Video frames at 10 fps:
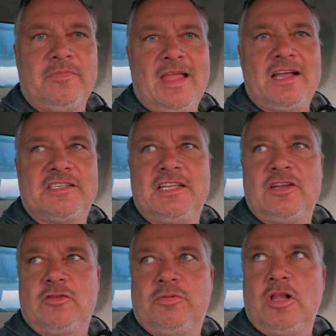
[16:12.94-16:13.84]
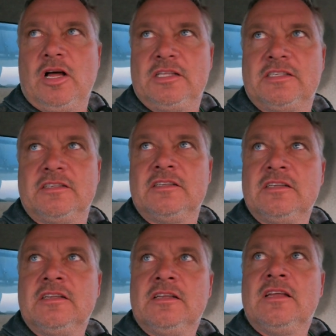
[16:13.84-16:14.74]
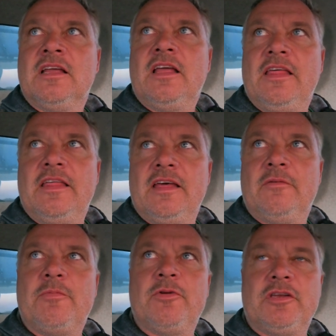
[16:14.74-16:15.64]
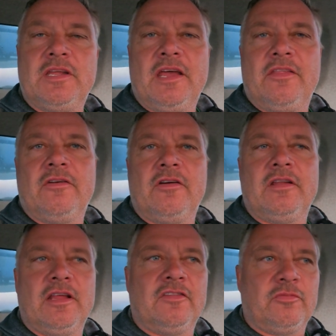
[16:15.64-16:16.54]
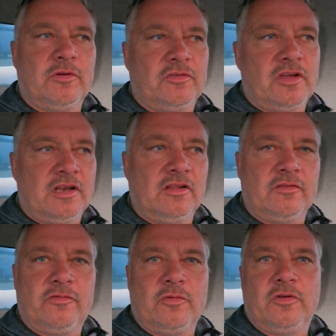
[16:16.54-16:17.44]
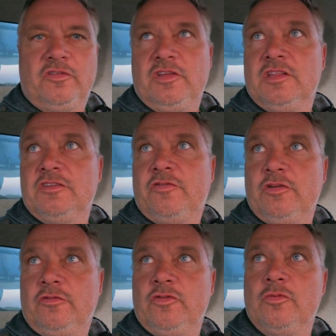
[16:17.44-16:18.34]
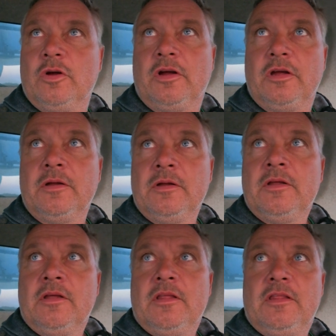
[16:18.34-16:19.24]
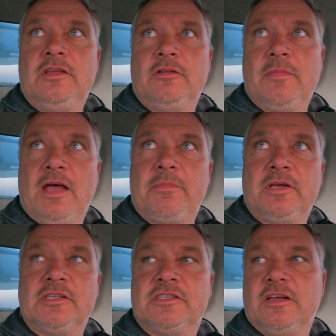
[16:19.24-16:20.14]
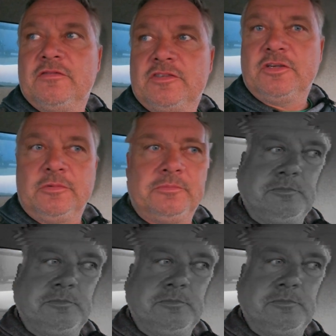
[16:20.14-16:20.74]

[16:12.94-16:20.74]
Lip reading: accidental plots that we put together, and that's where I was kind of looking forward to seeing this field view work, yield mapping and stuff. So